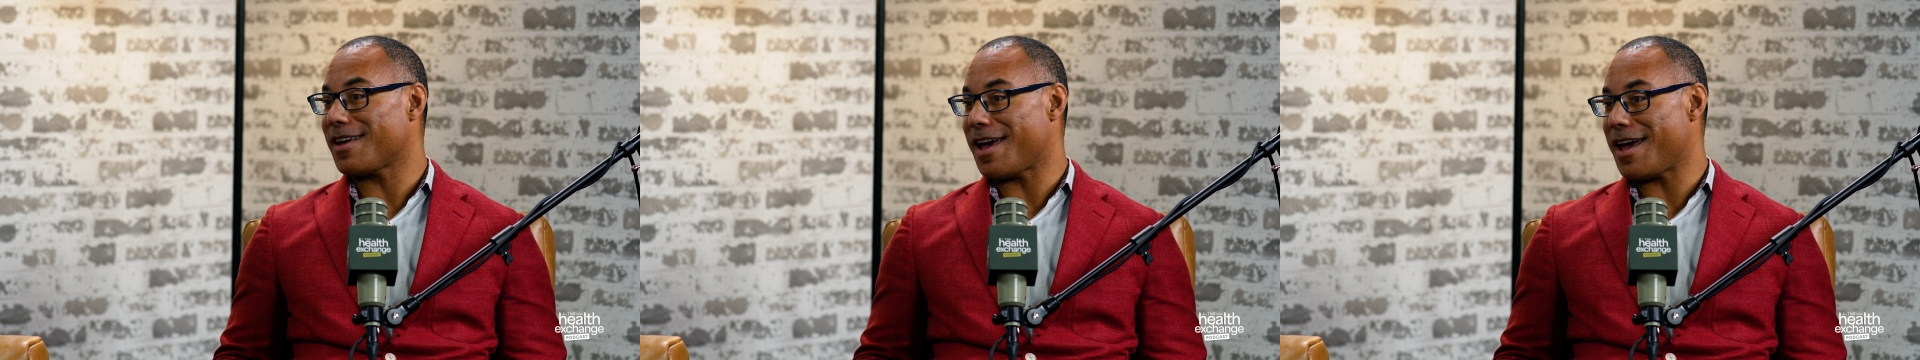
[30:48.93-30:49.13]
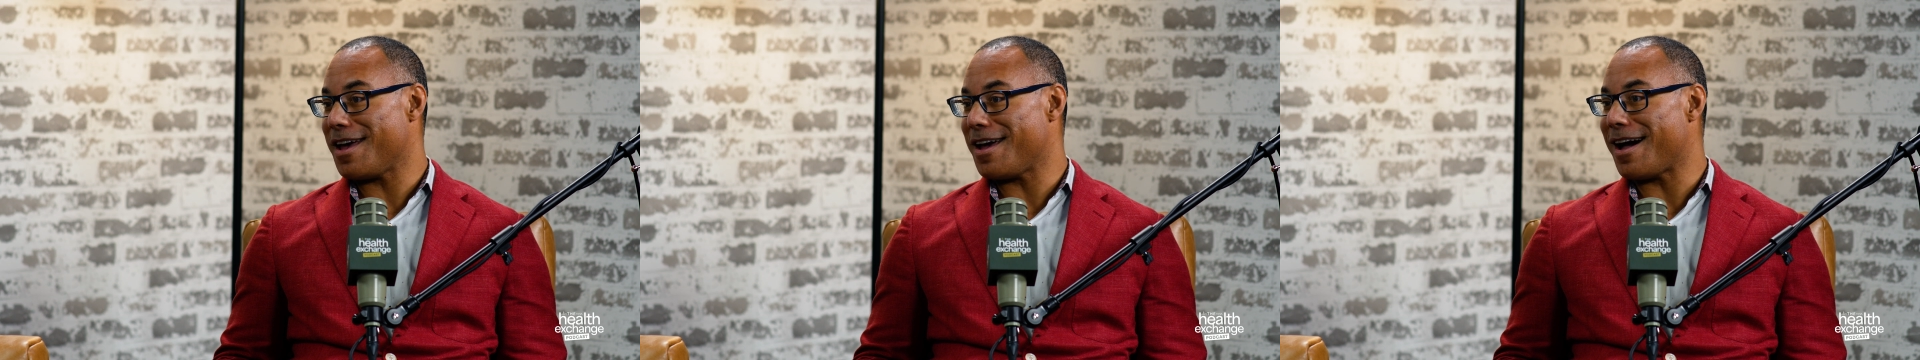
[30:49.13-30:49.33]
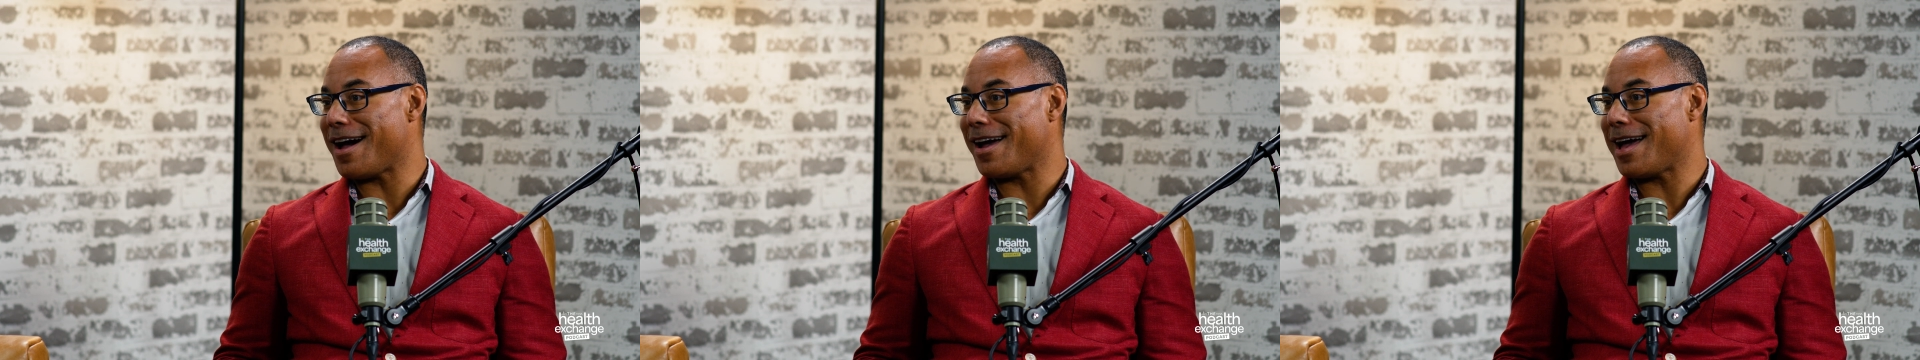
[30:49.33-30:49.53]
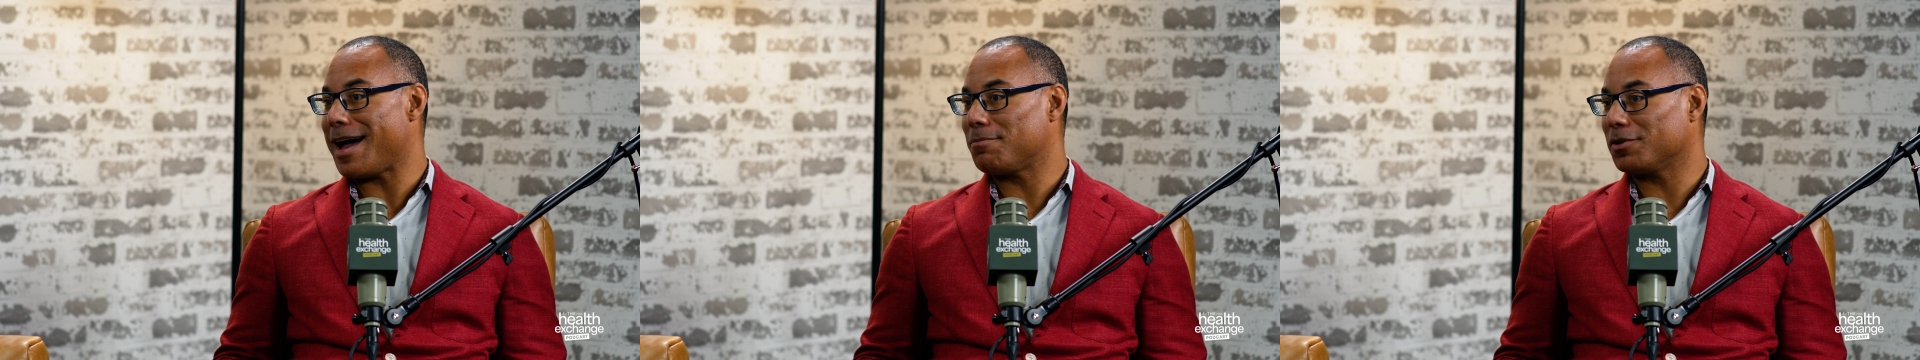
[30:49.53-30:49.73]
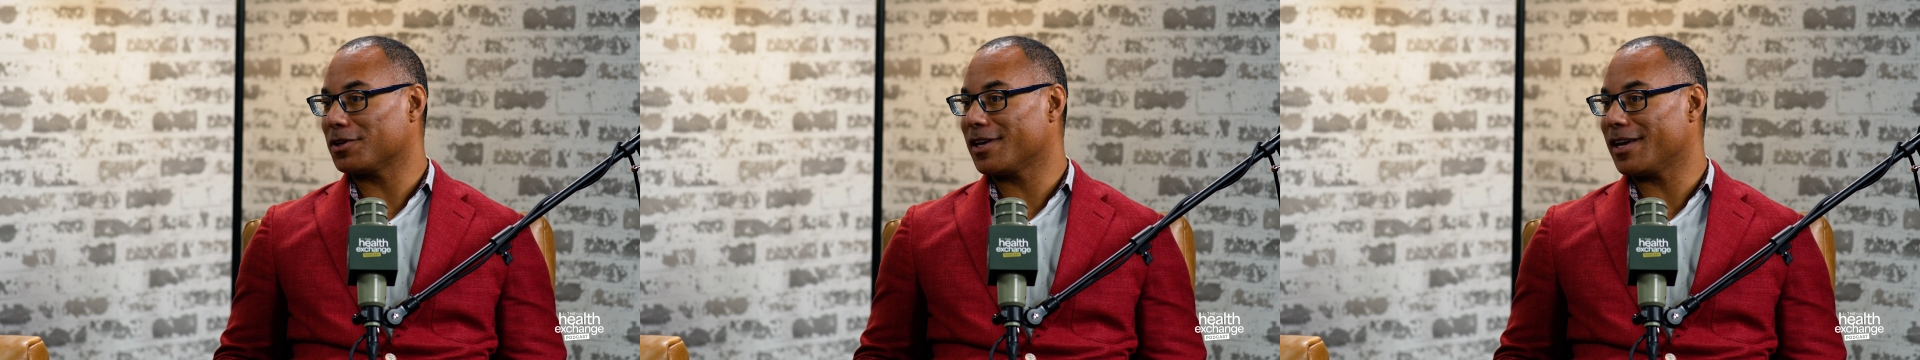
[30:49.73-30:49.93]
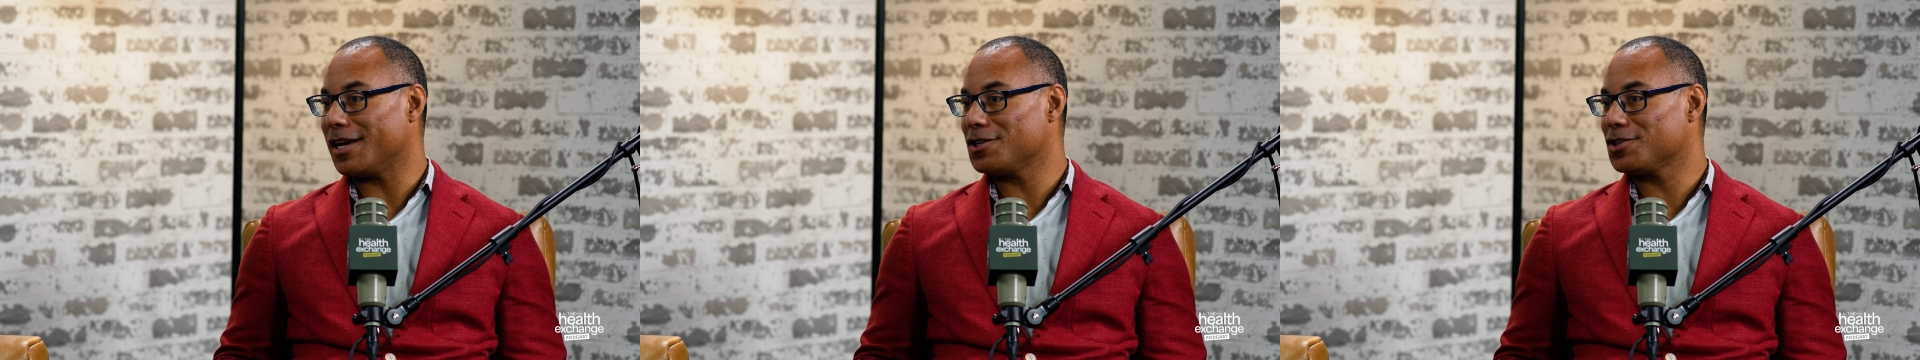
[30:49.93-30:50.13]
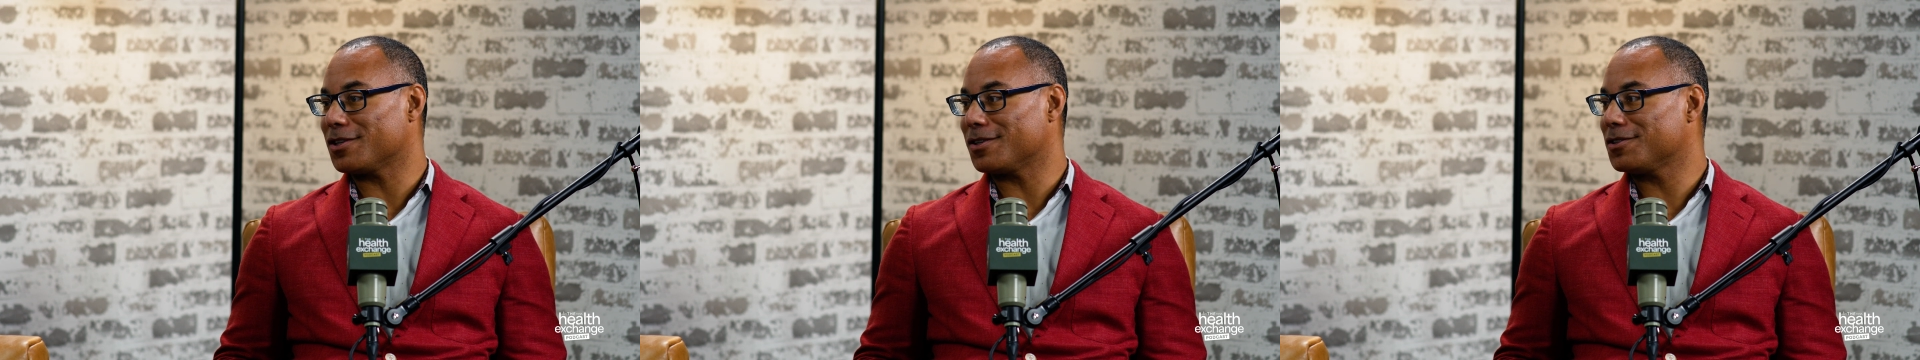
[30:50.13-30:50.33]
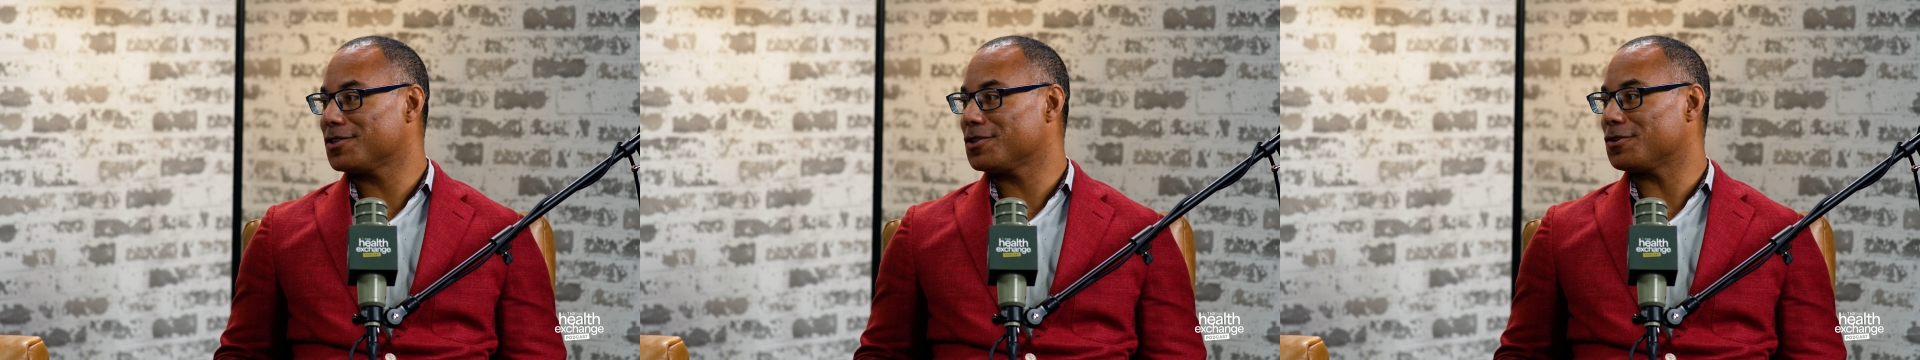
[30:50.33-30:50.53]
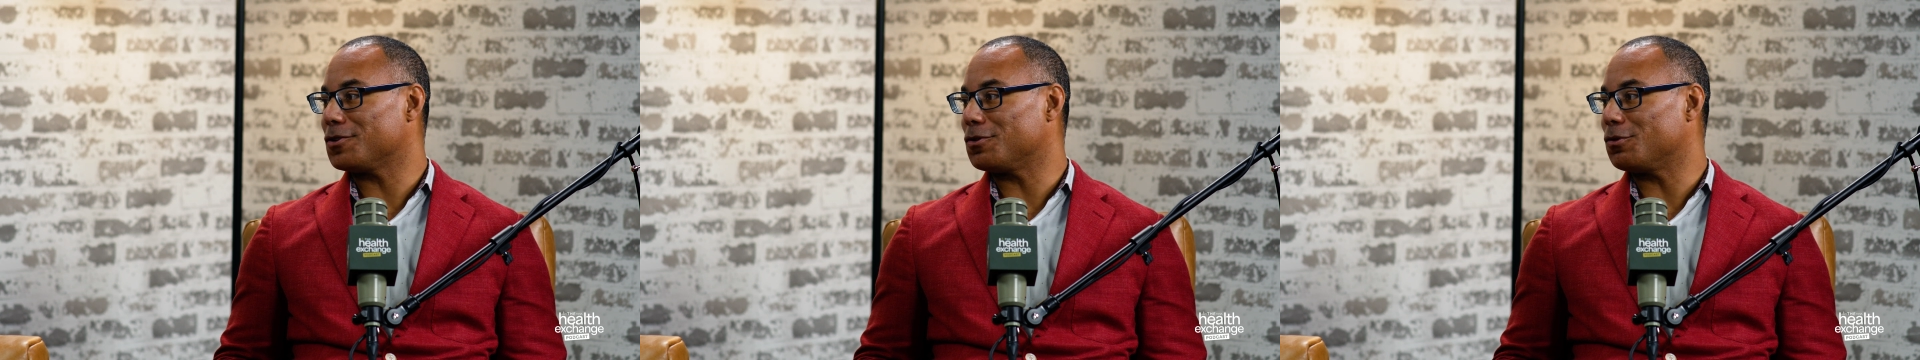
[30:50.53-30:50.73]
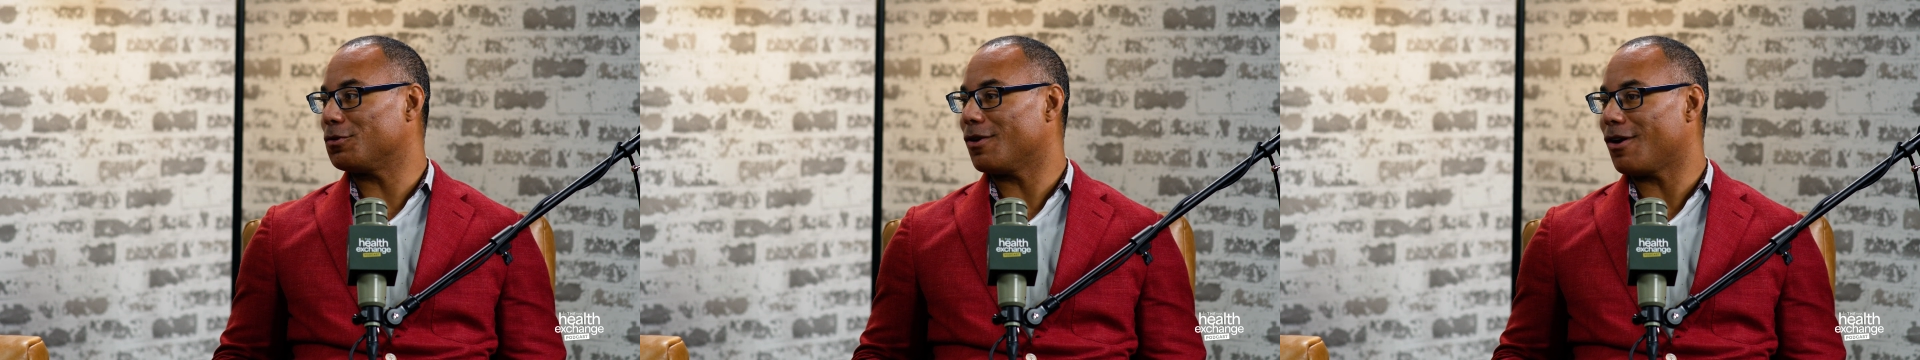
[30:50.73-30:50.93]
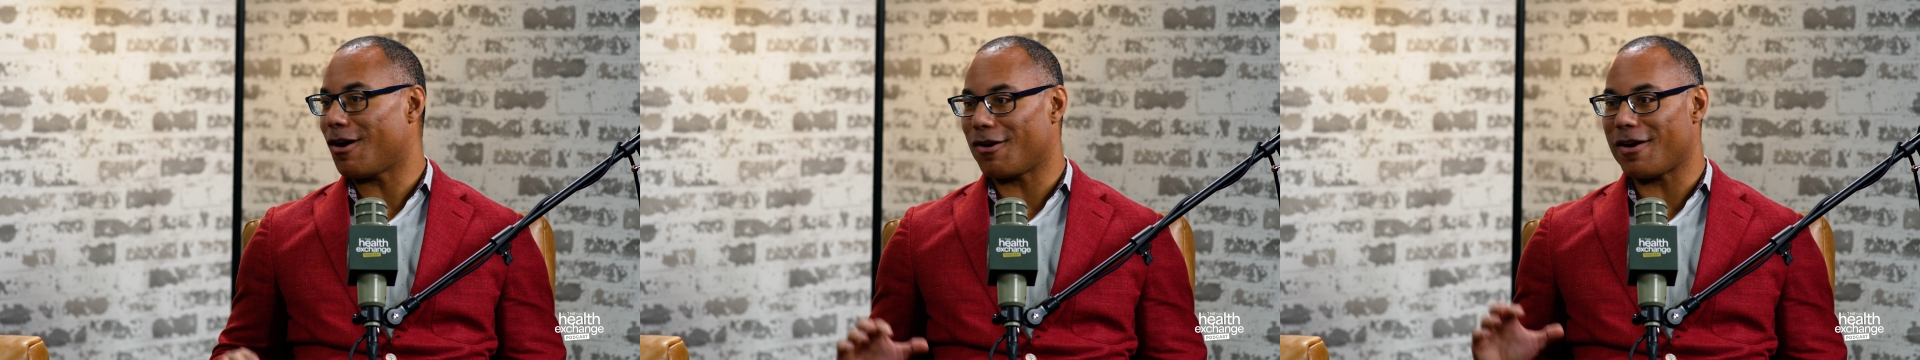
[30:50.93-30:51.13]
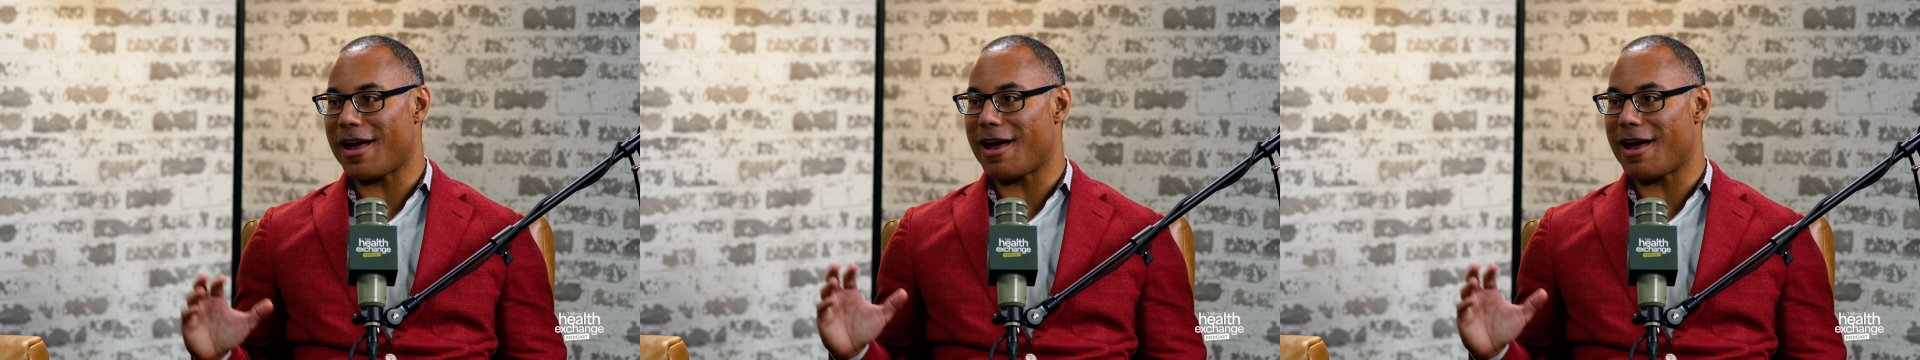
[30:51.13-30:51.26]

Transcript: AI application to our